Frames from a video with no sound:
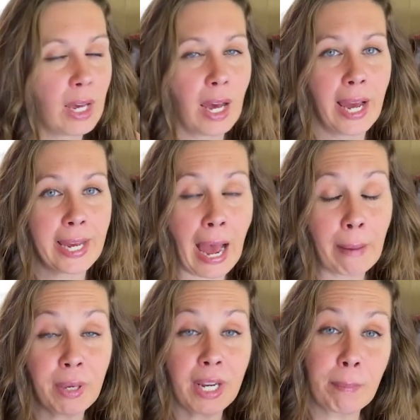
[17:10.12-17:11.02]
I
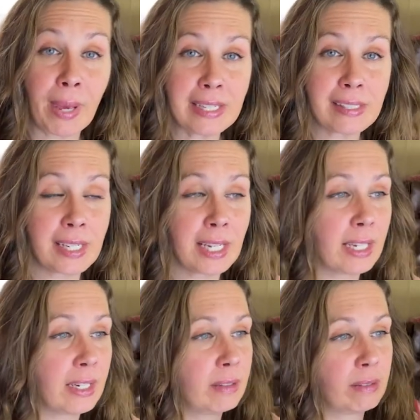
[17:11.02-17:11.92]
copied and
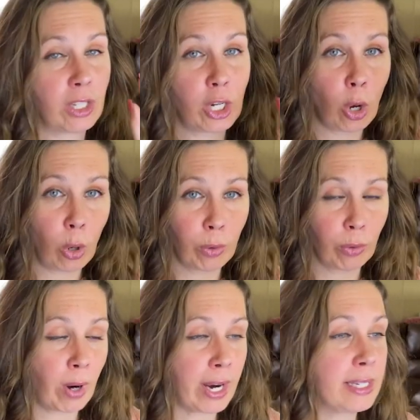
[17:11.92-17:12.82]
pasted the code
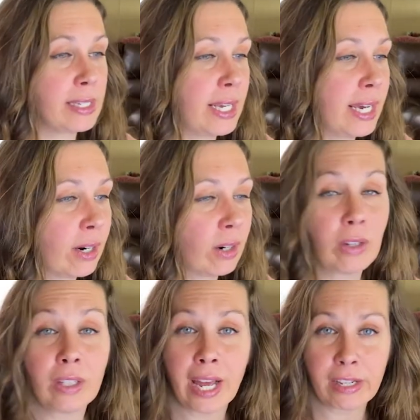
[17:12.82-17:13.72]
right into here.
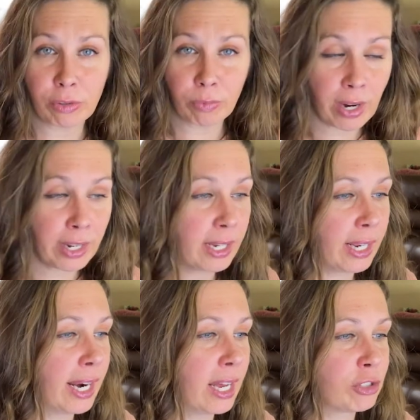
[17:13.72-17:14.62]
Let's run it
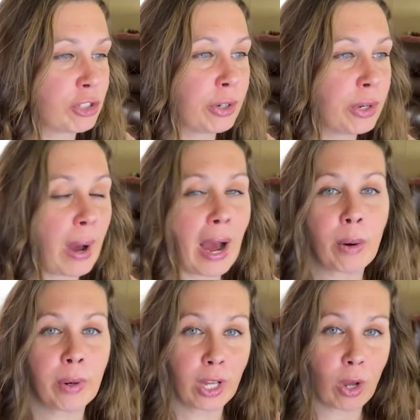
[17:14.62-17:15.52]
and I'll show you
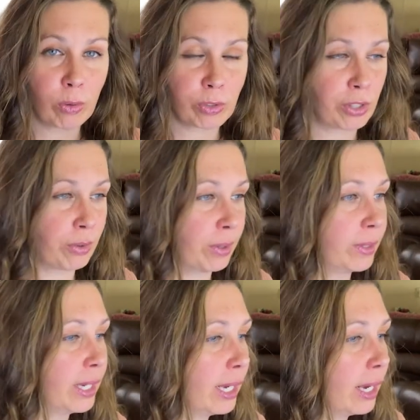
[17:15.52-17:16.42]
how it goes through.
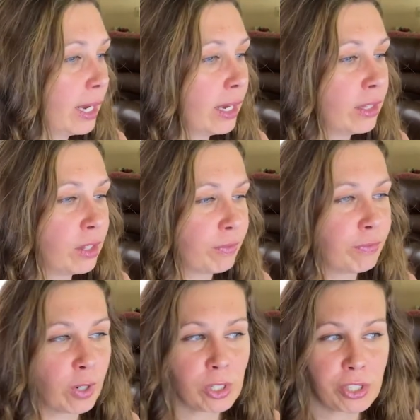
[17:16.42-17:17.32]
The
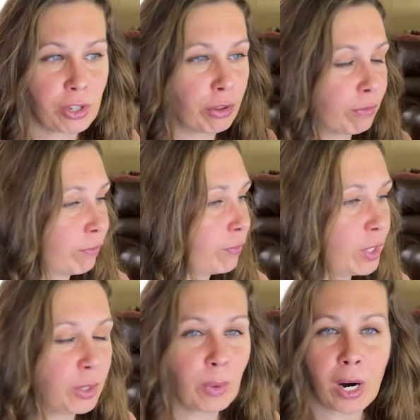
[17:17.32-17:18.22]
first
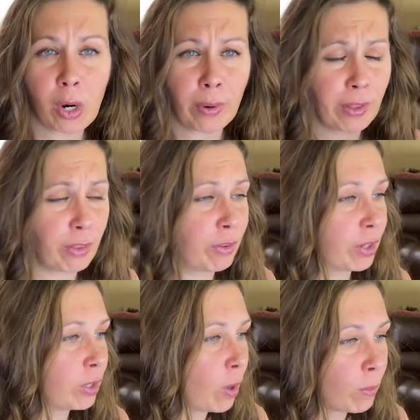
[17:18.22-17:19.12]
few are going through the
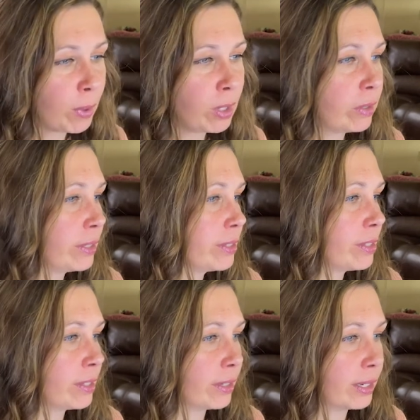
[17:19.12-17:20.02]

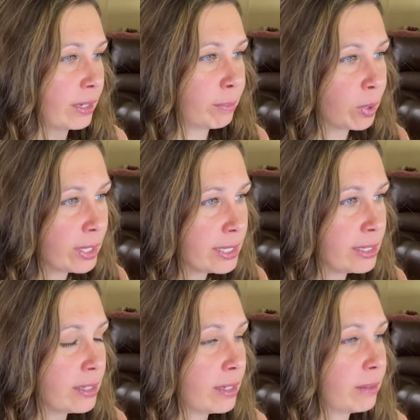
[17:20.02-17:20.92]
globals,
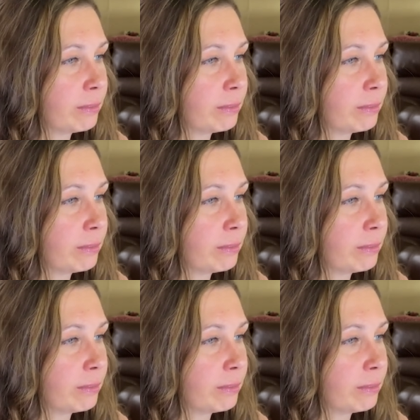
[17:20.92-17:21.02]
print,